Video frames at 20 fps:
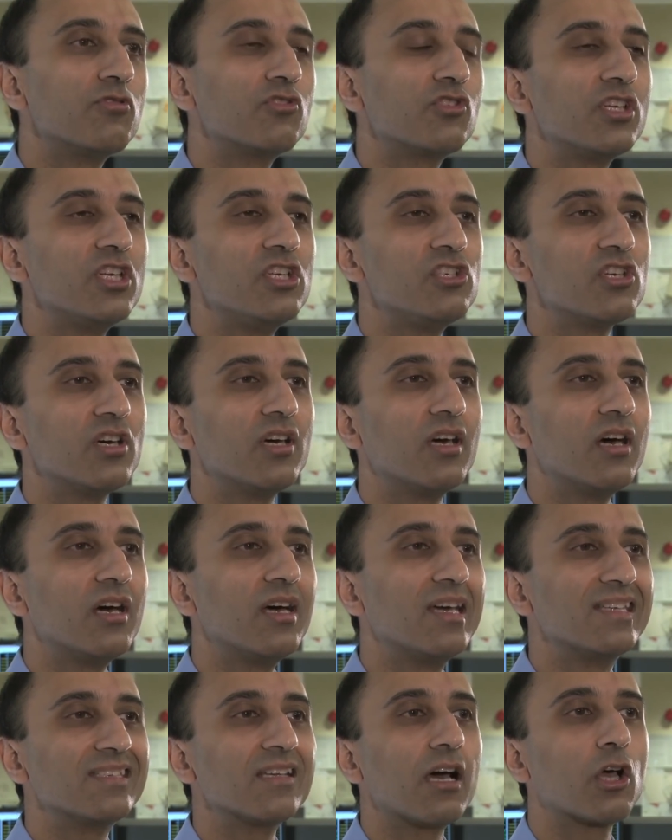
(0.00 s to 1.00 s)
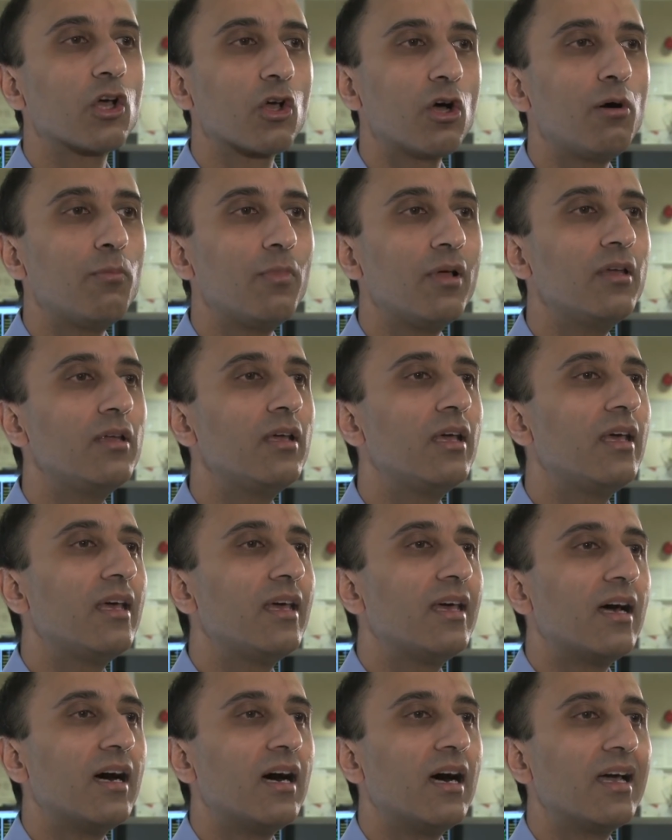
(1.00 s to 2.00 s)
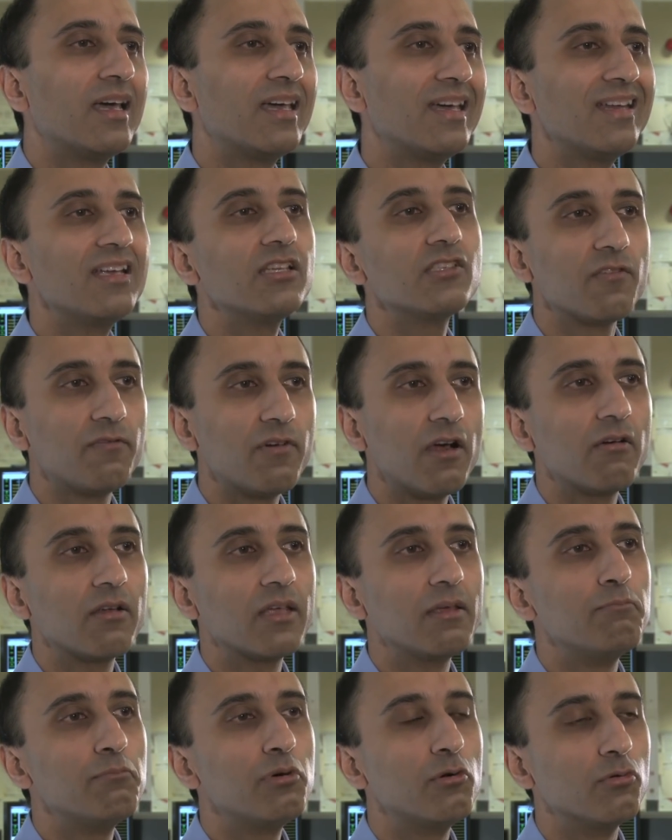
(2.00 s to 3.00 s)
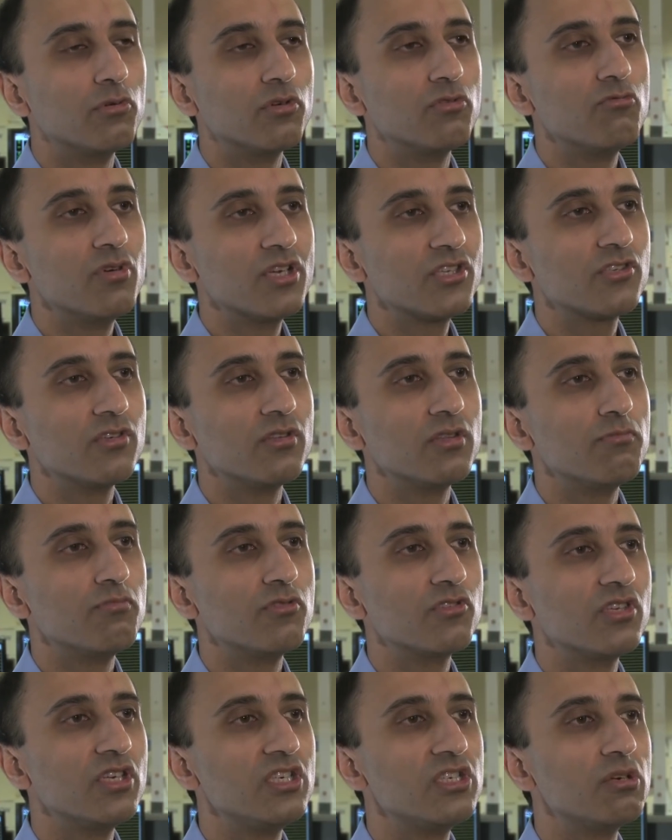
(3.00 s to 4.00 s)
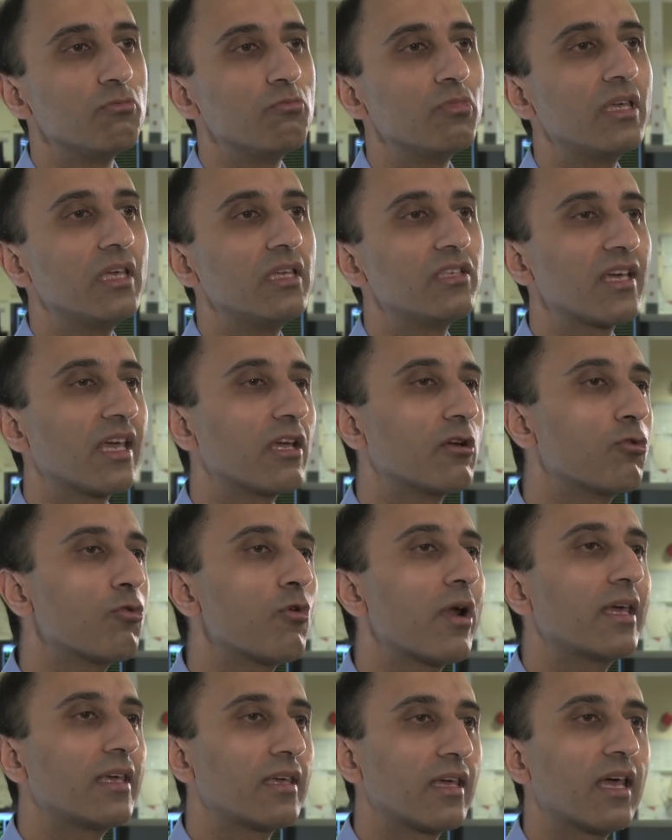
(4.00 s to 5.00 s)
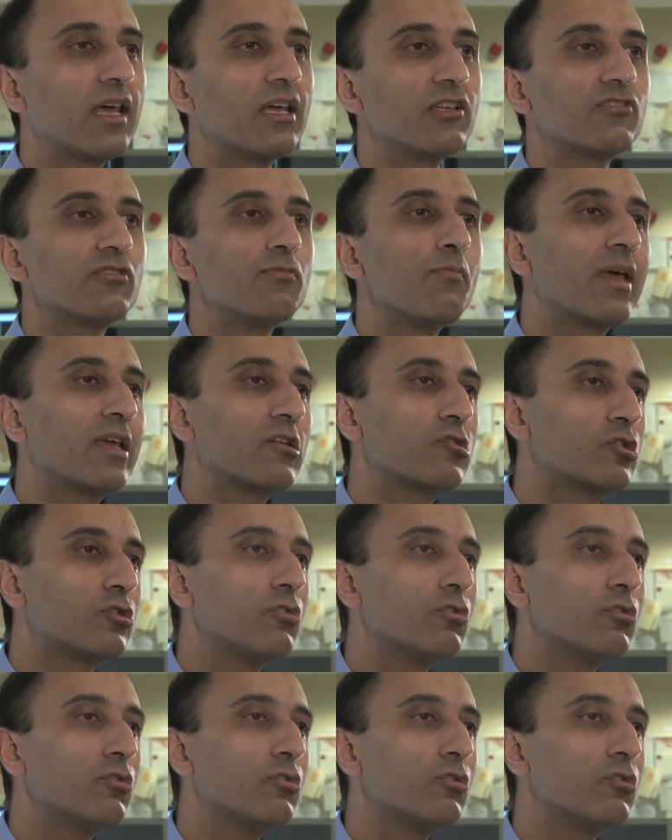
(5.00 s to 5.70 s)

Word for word: procedure is uncommon, it is a very important risk during the procedure, and we take great care to make